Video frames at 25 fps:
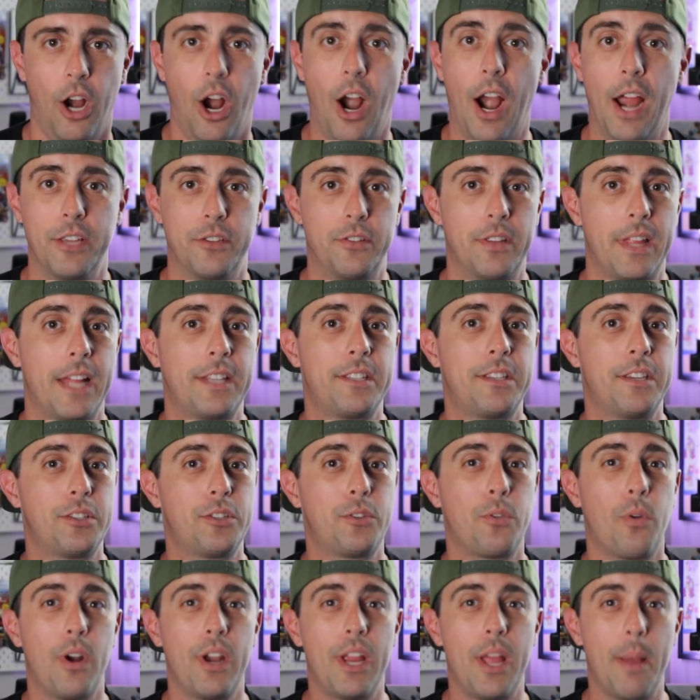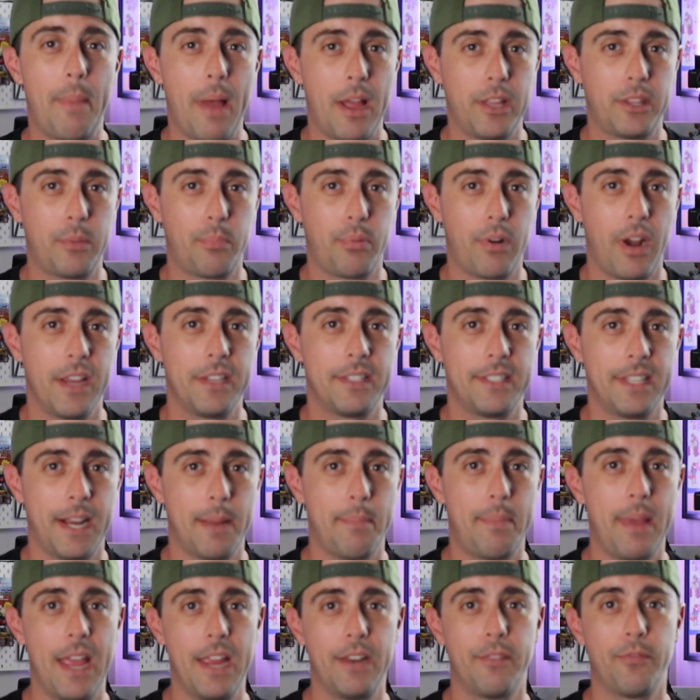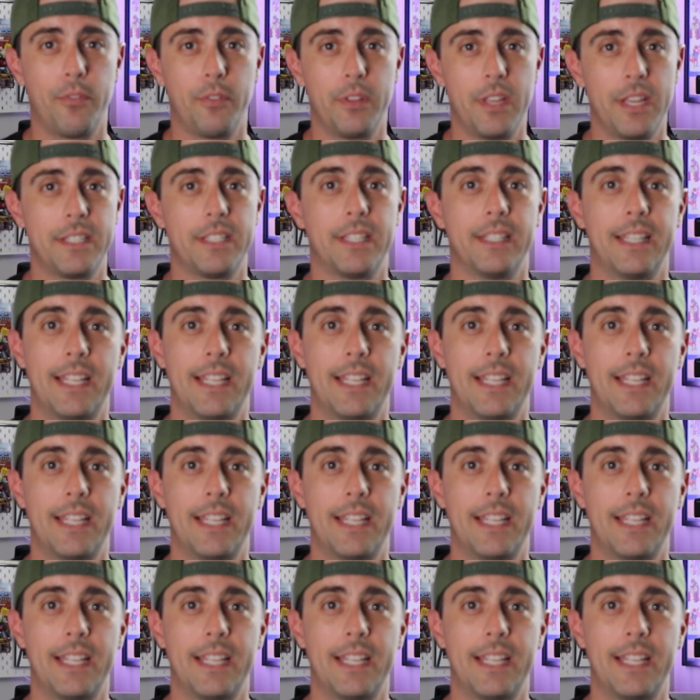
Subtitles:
All right, so that's the story about the price that I paid for this.